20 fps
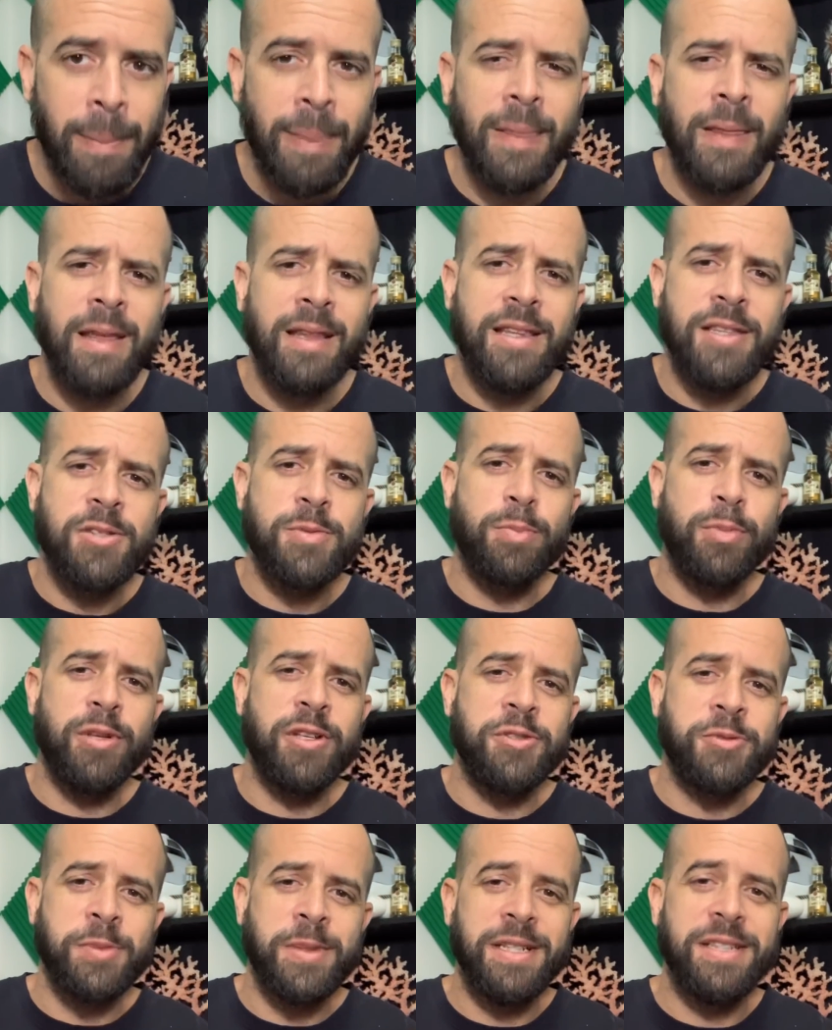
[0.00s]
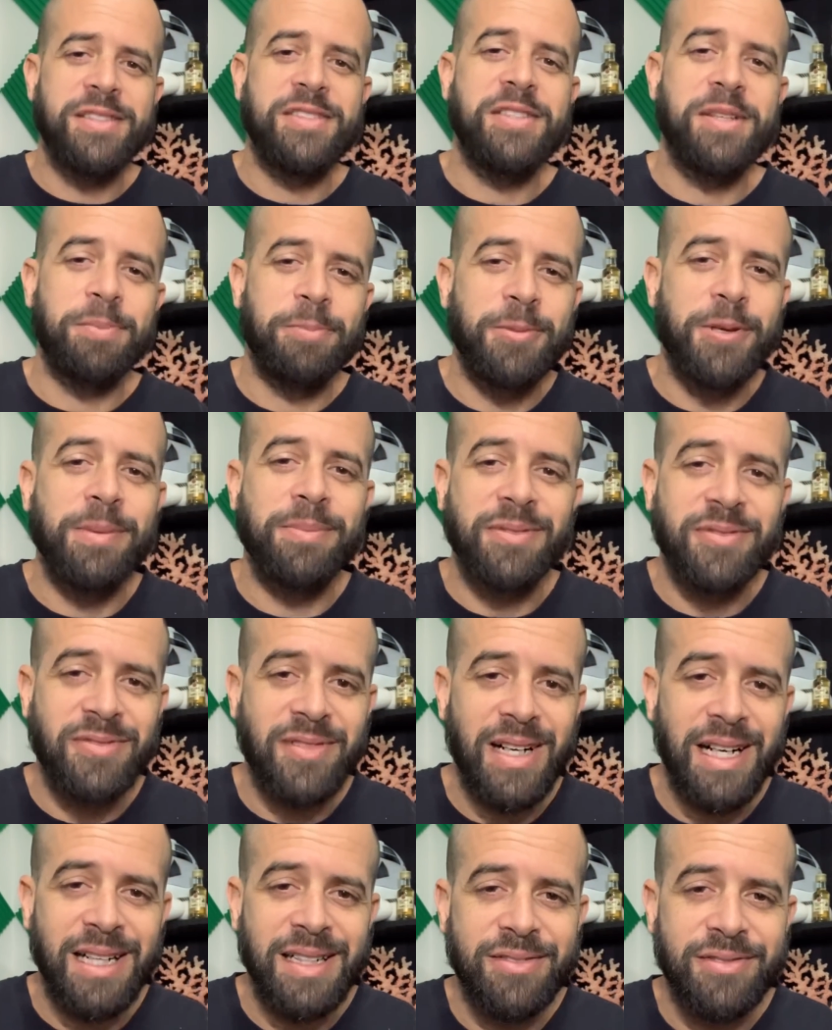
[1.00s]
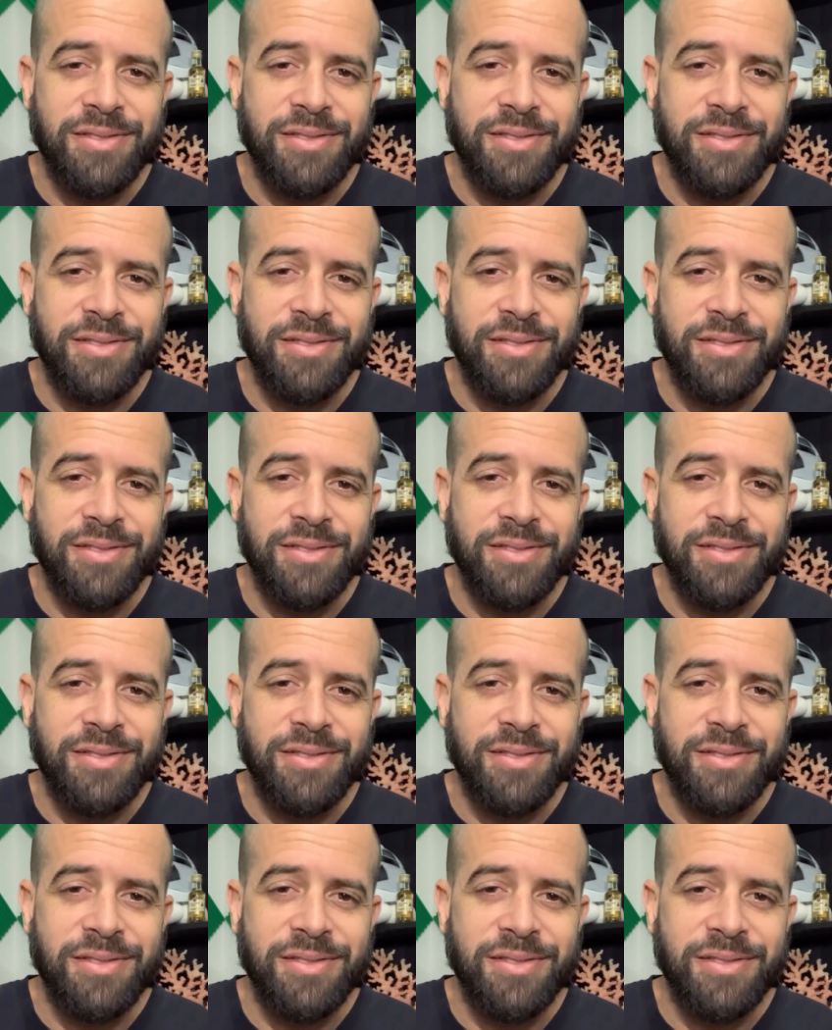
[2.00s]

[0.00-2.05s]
And this brings me to tip number 5.